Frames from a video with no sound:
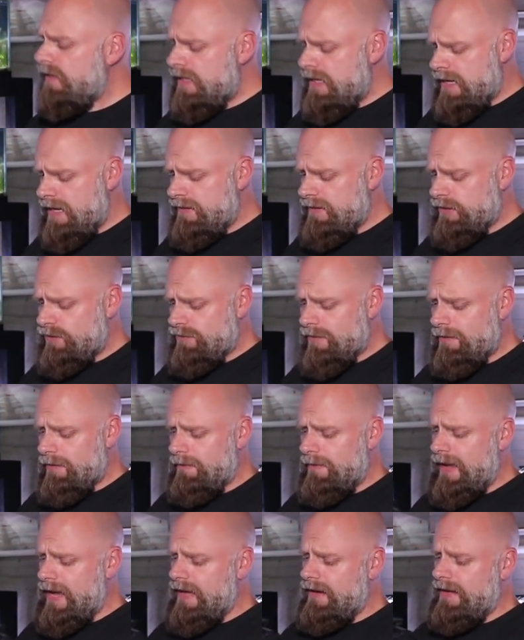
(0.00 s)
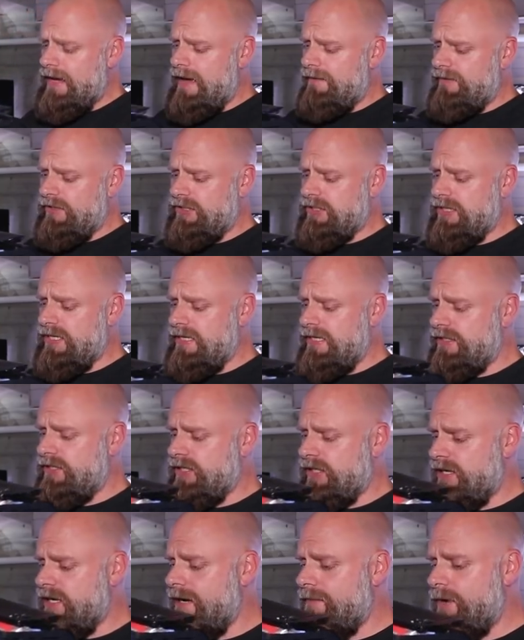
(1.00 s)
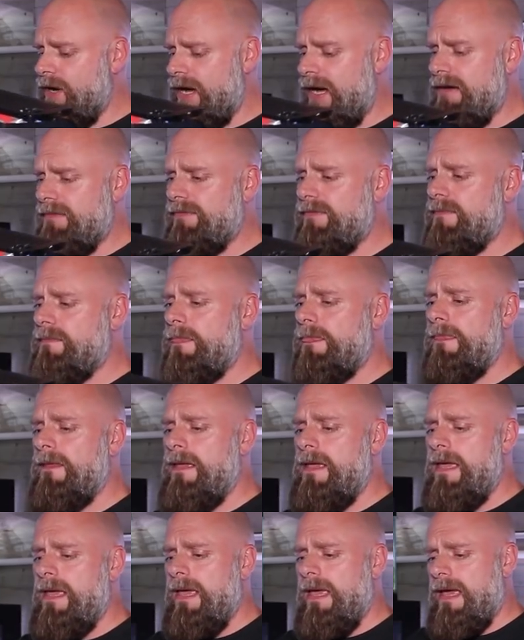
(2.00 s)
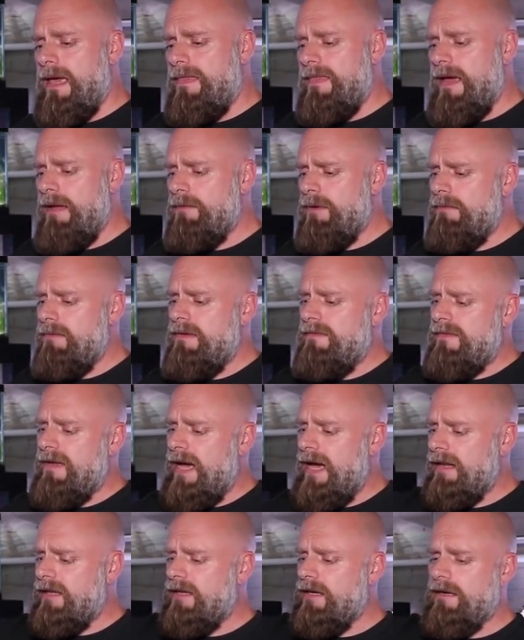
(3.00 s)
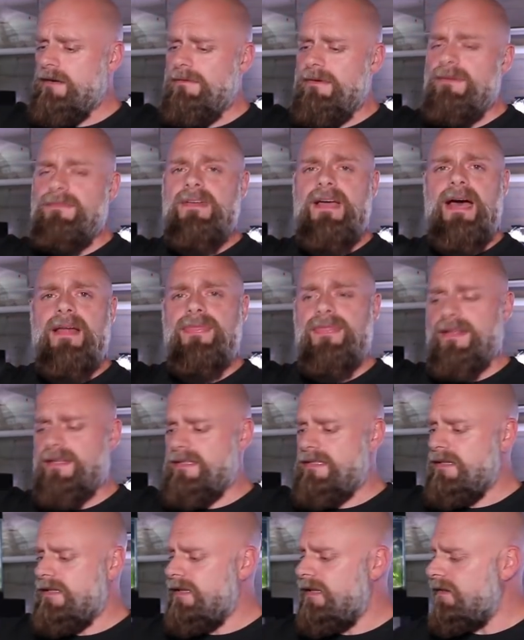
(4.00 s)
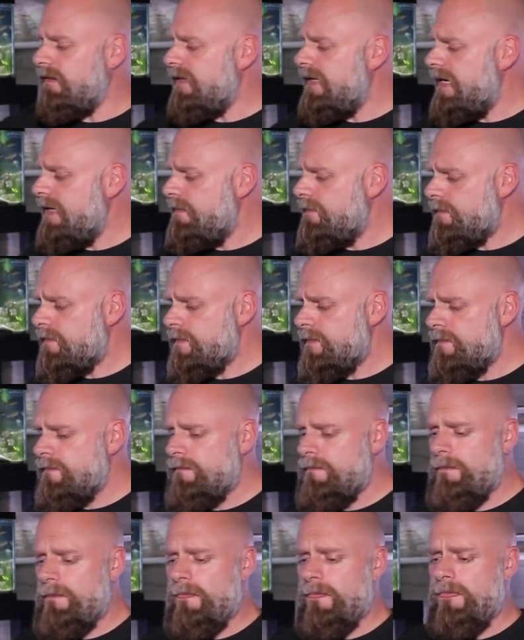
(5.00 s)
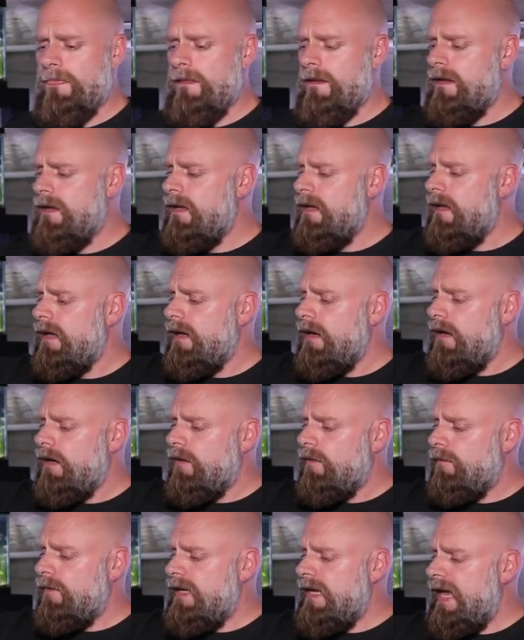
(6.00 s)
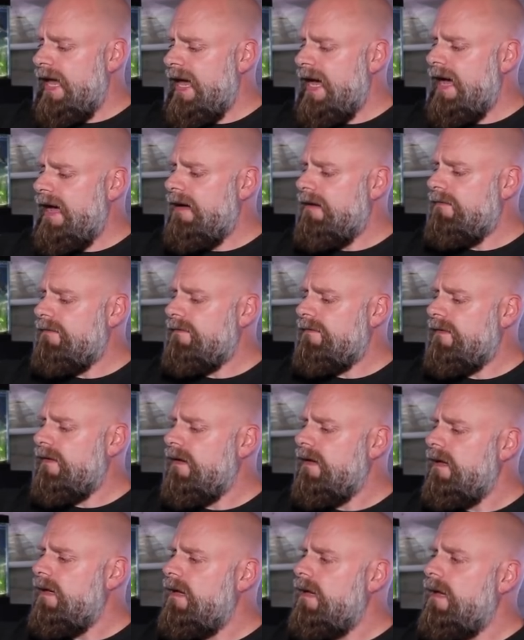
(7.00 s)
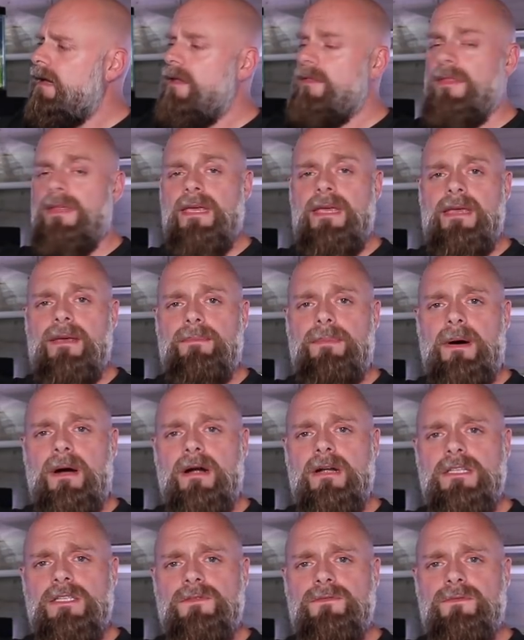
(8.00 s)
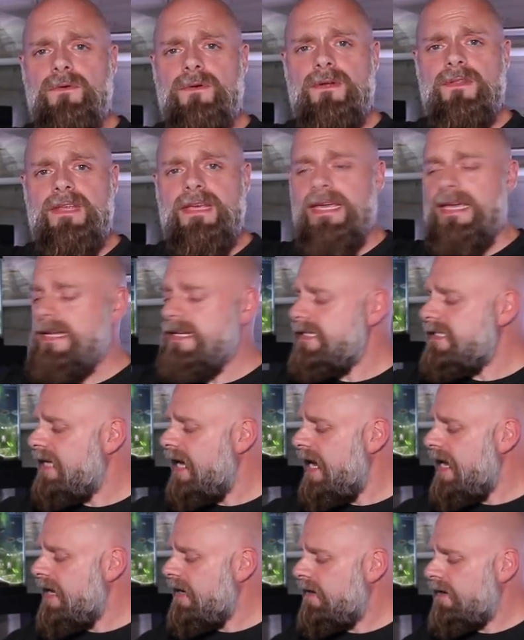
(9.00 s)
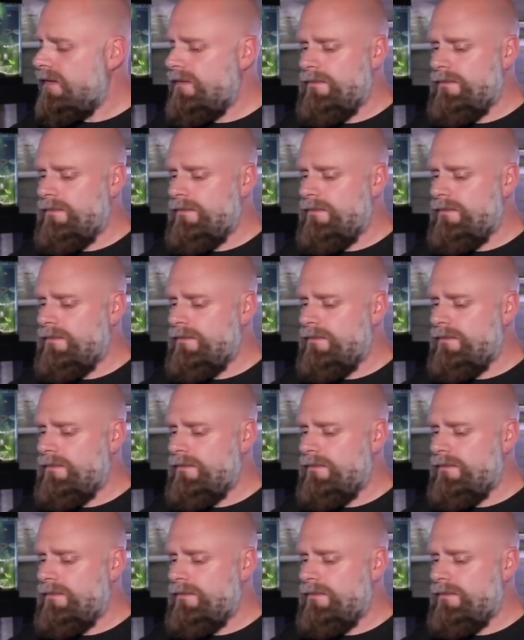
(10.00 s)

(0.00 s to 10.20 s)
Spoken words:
Now this rubber band obviously needs to come off. And then what we've got here, we've got the lid. We have the parts for the intake.